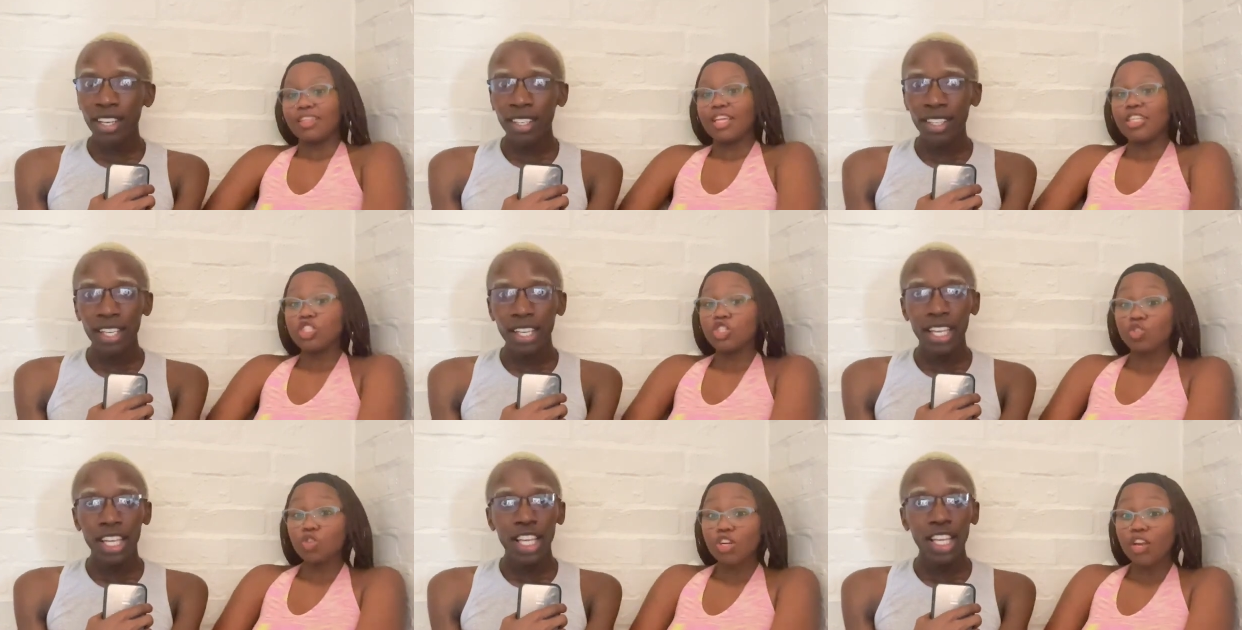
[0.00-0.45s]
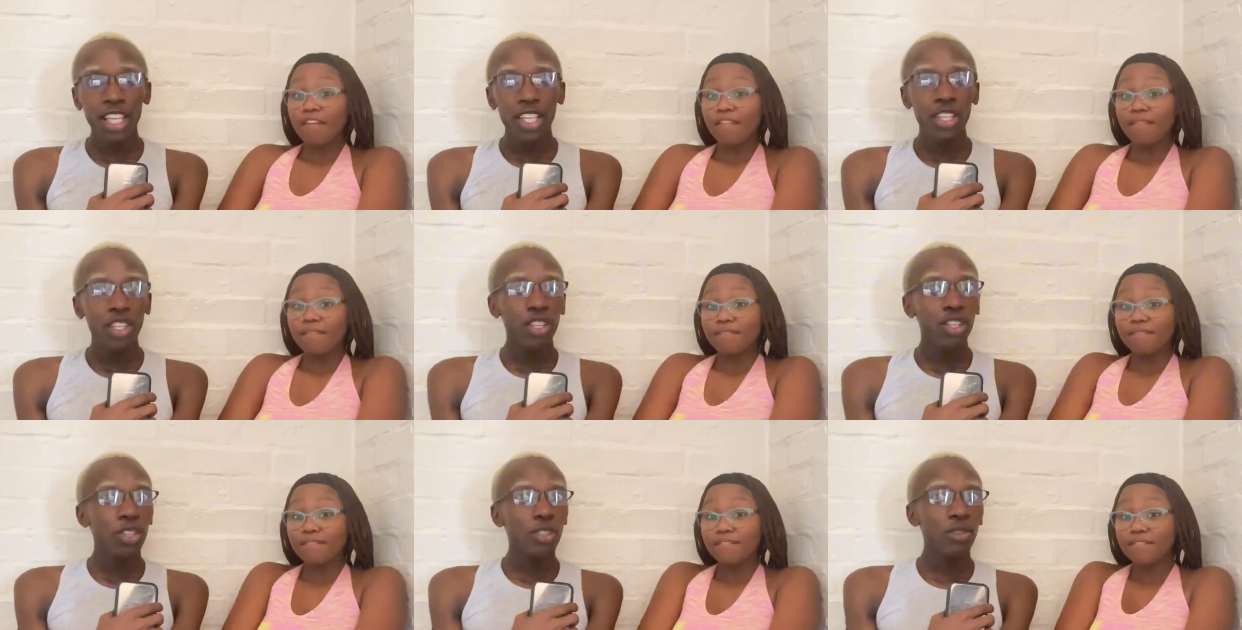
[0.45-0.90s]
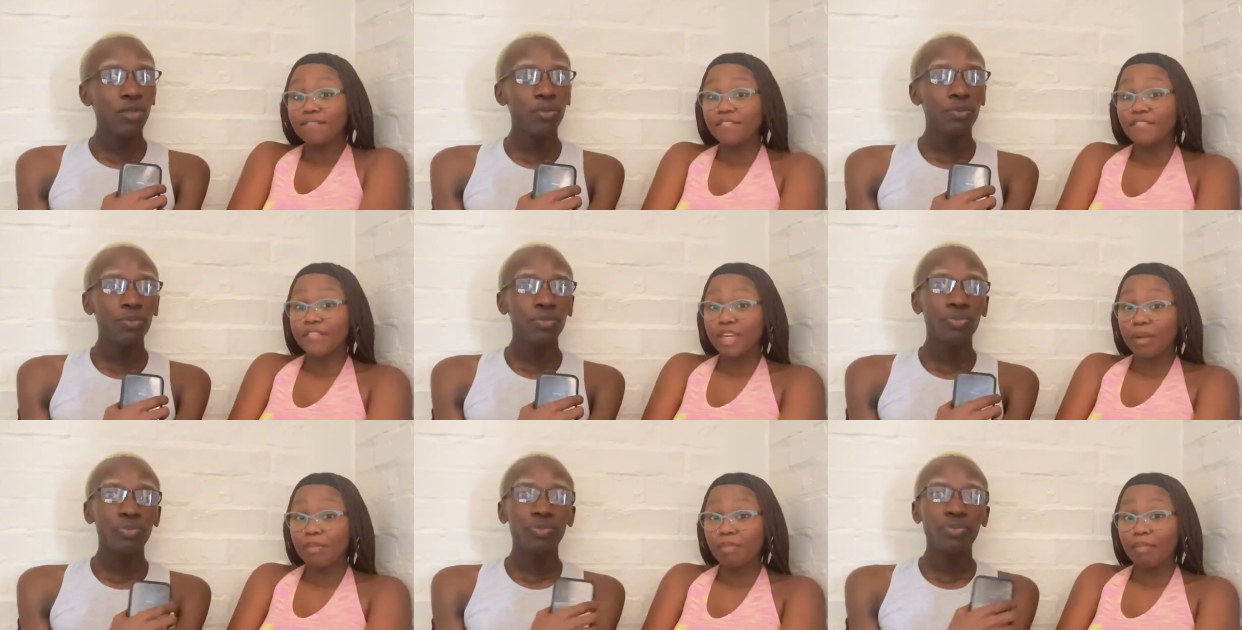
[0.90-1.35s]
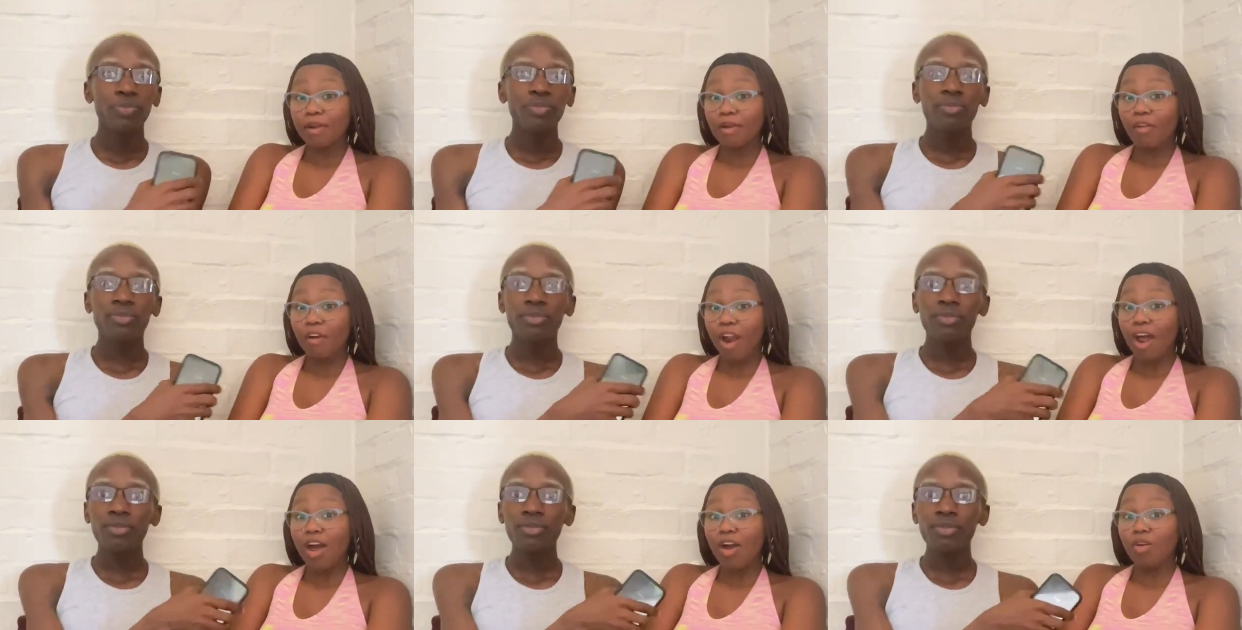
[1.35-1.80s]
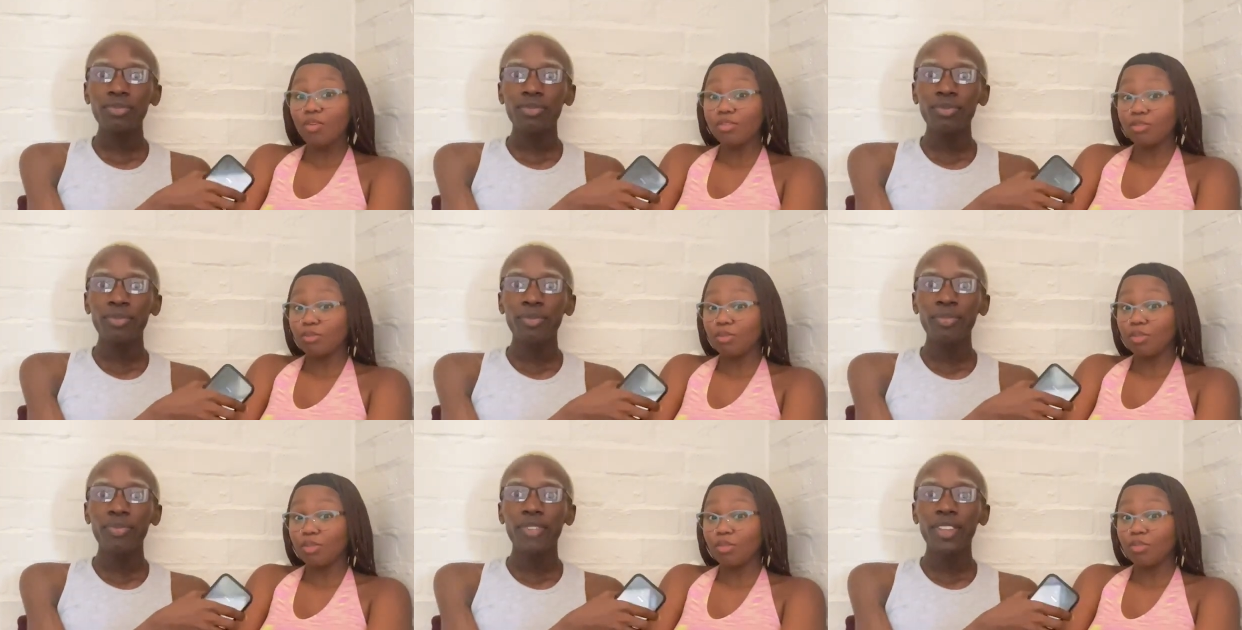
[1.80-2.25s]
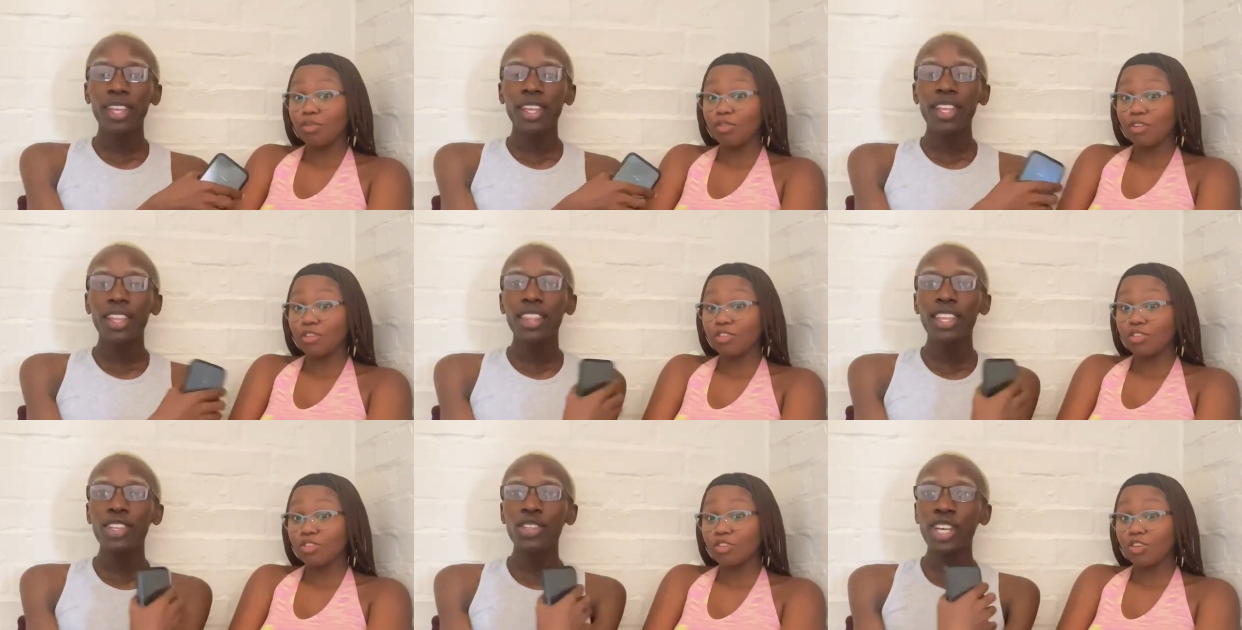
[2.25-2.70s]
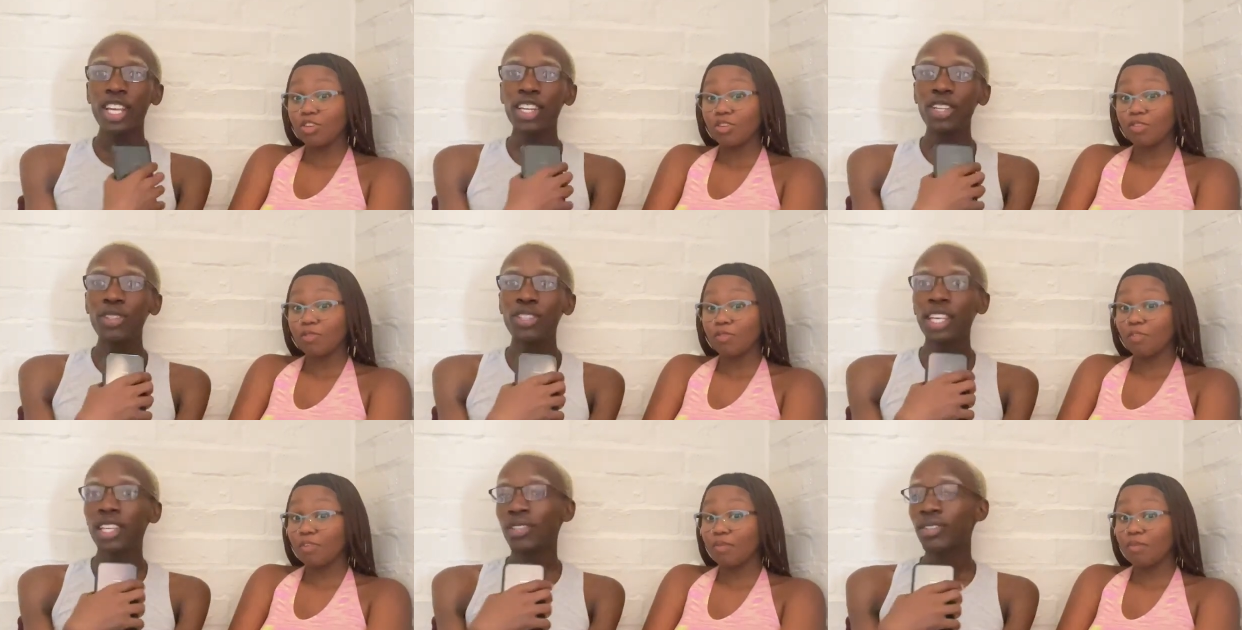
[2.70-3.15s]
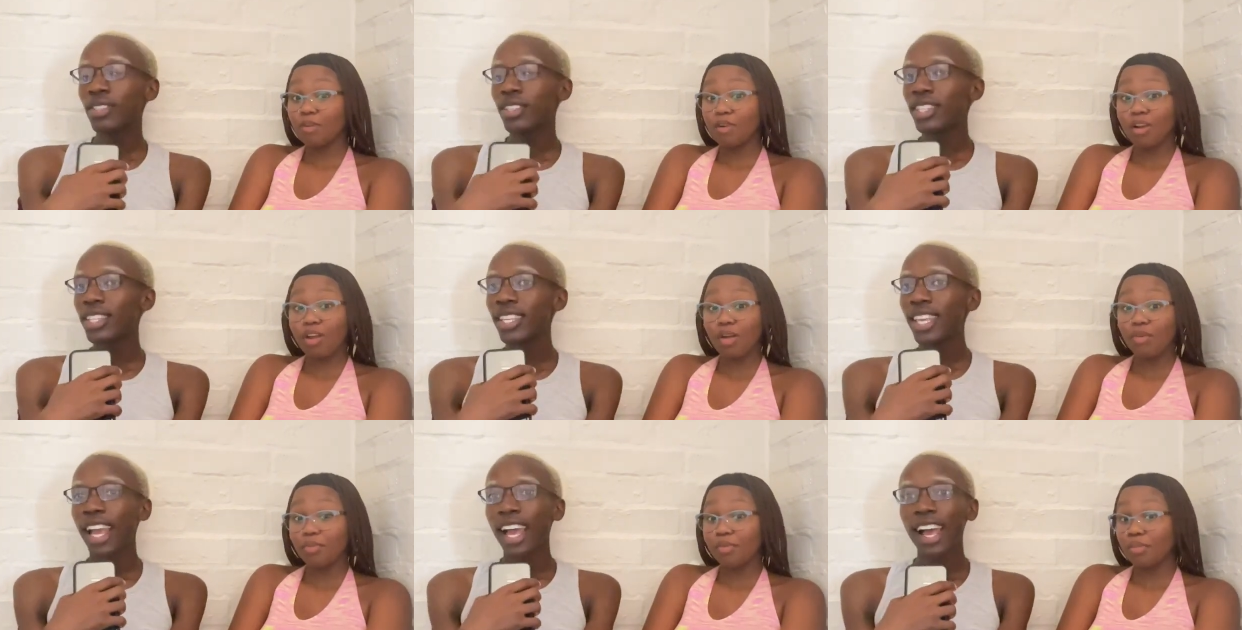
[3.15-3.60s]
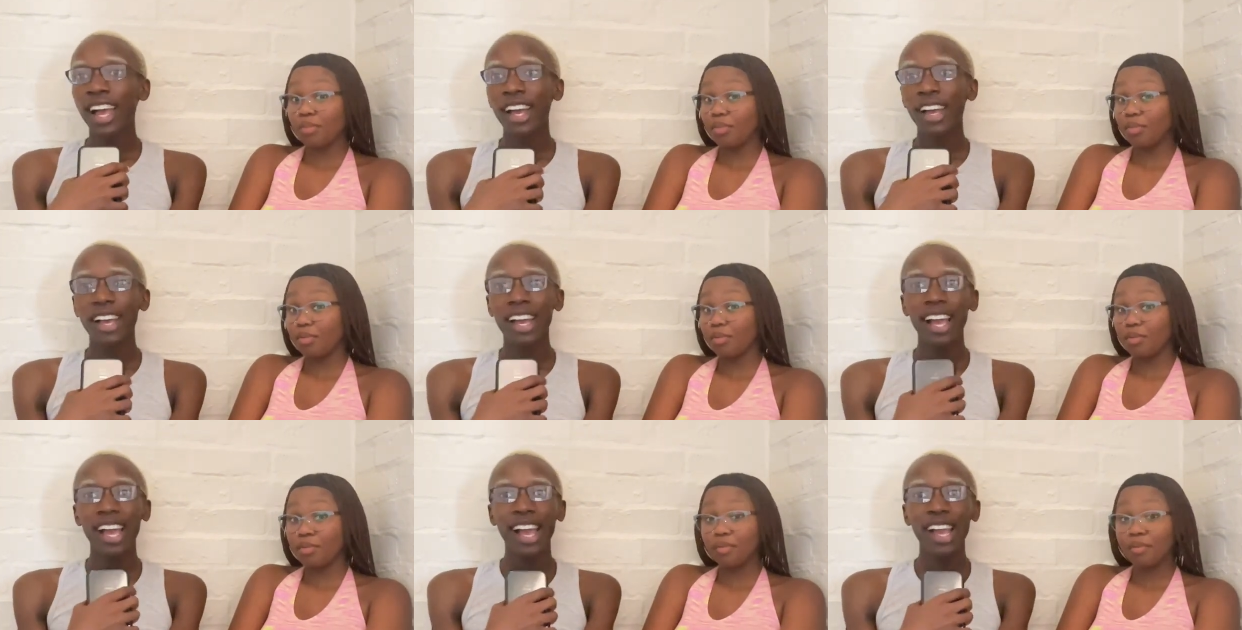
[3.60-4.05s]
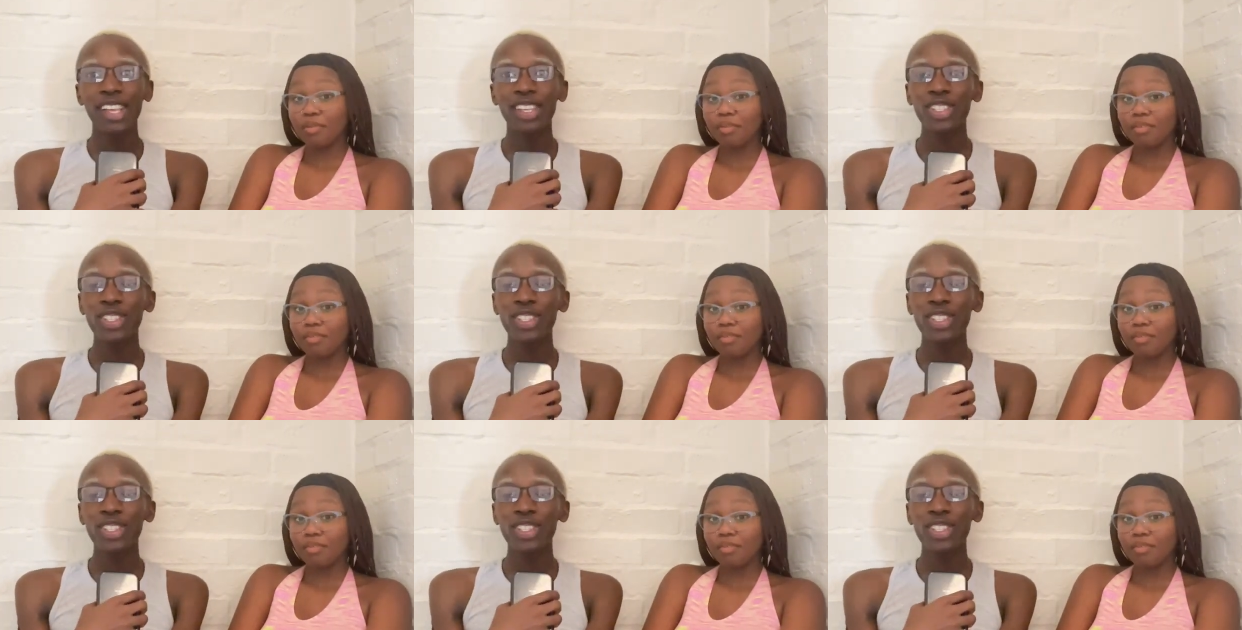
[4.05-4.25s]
Speaker 1: They just try around with you. They, they trying to they yeah.